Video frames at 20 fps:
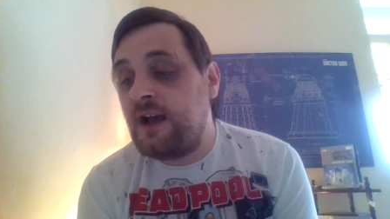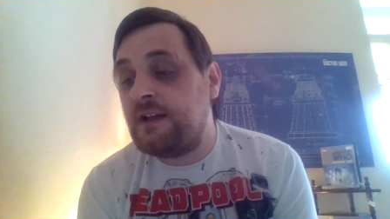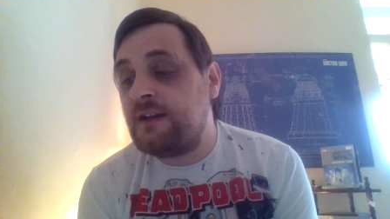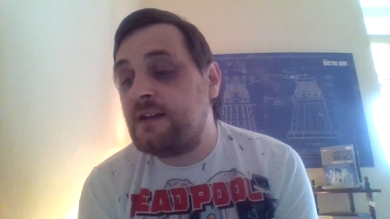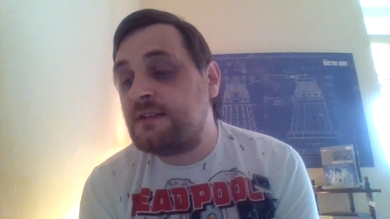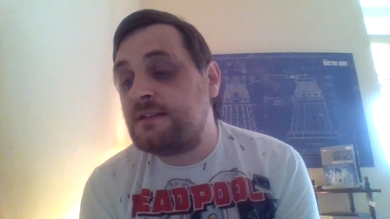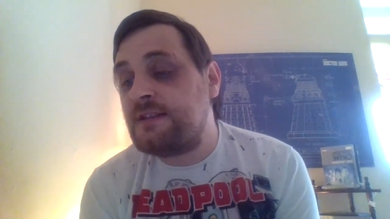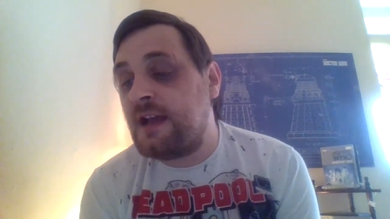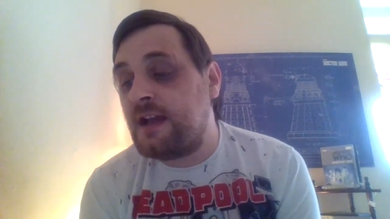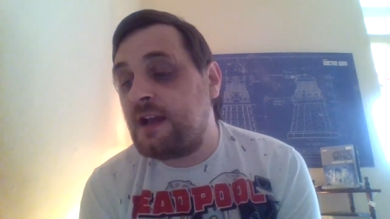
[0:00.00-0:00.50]
and
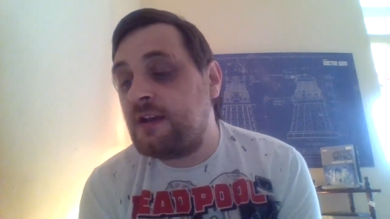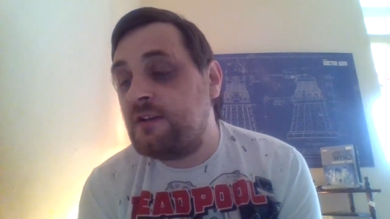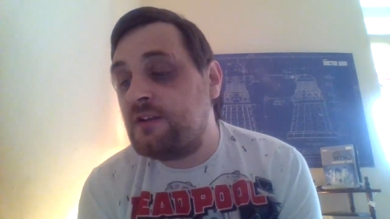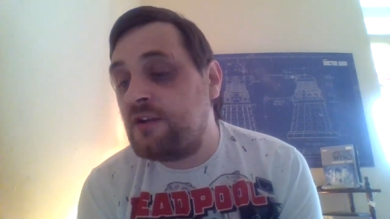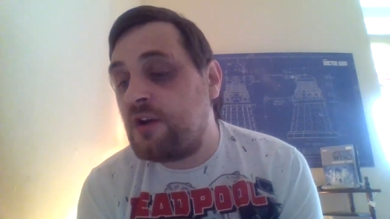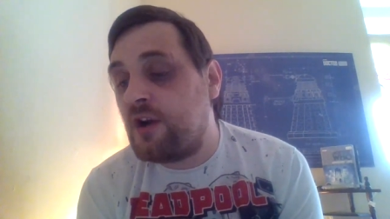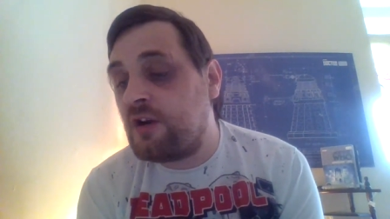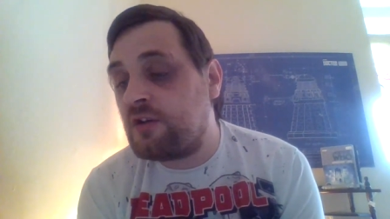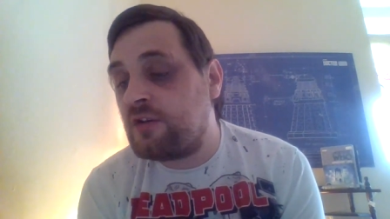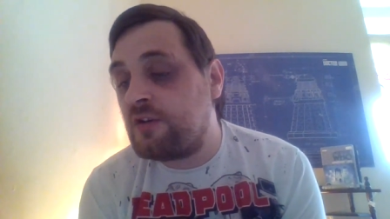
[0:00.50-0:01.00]
the
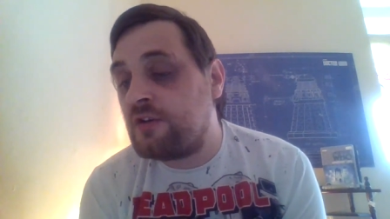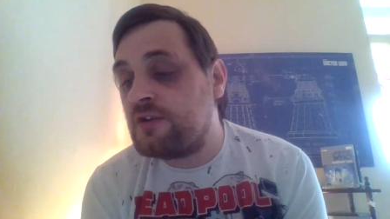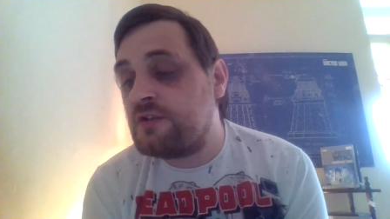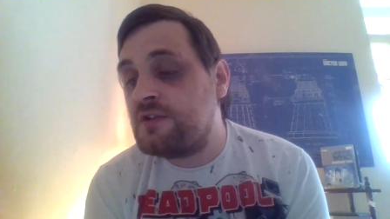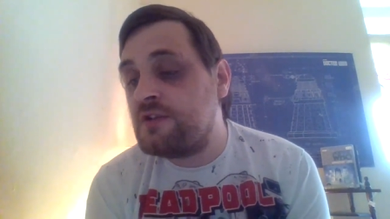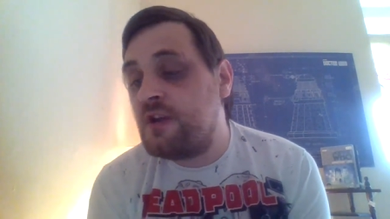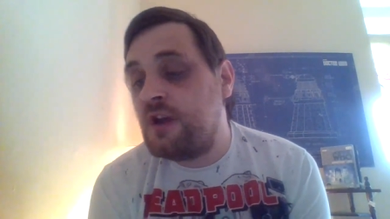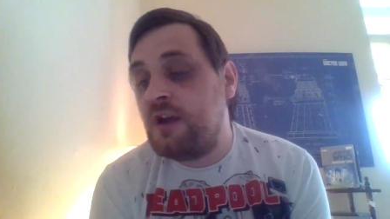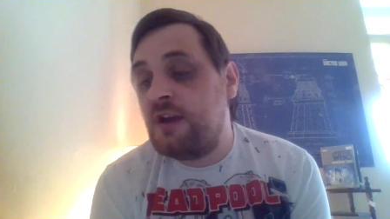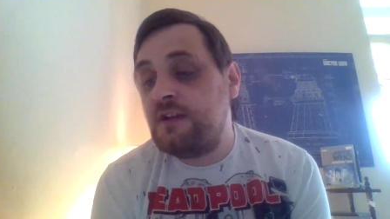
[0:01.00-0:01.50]
second
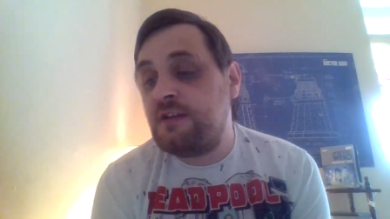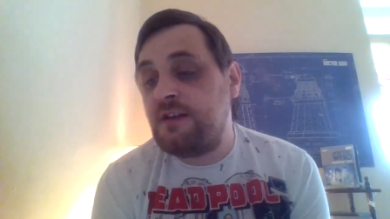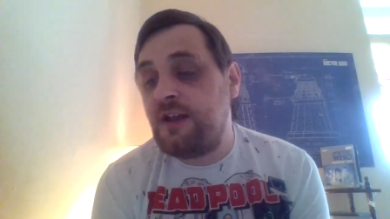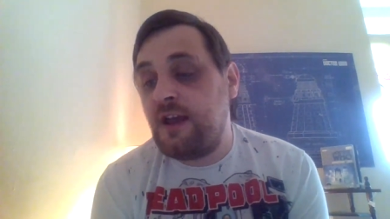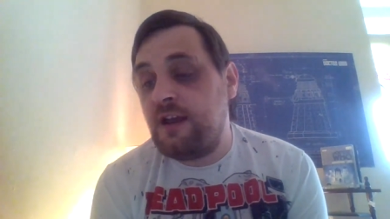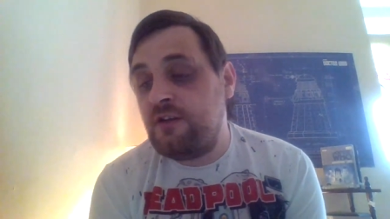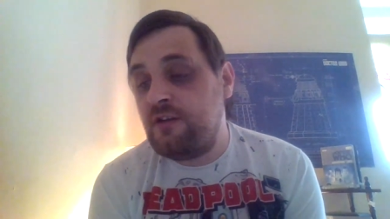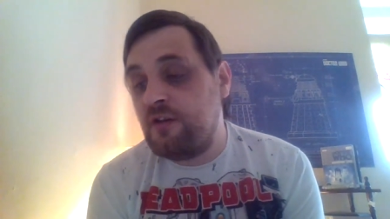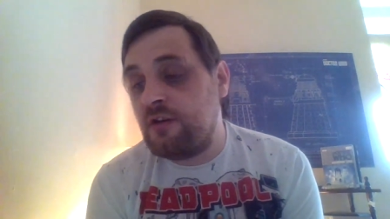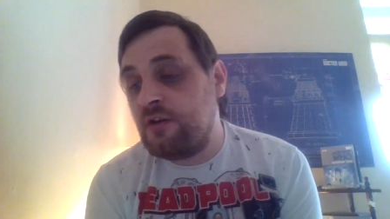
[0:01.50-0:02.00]
Doctor's
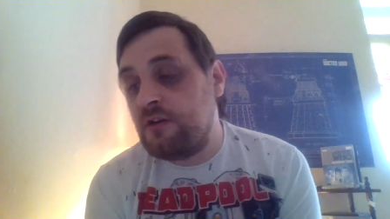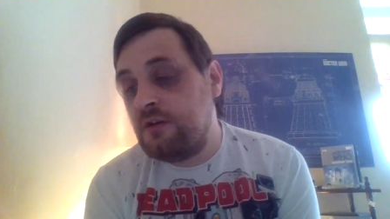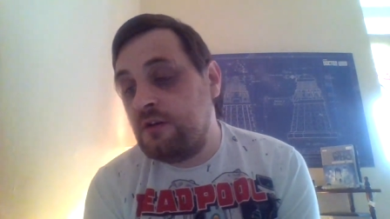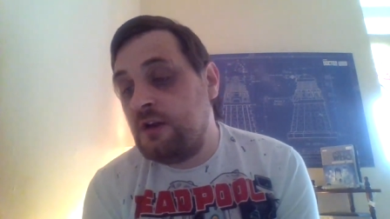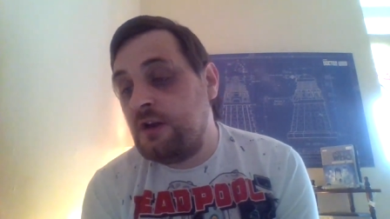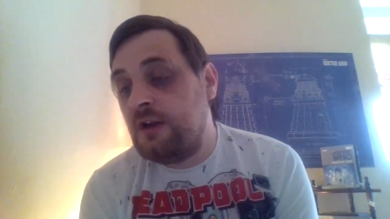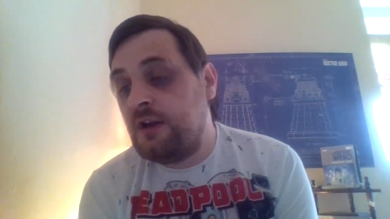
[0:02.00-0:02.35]
tenure.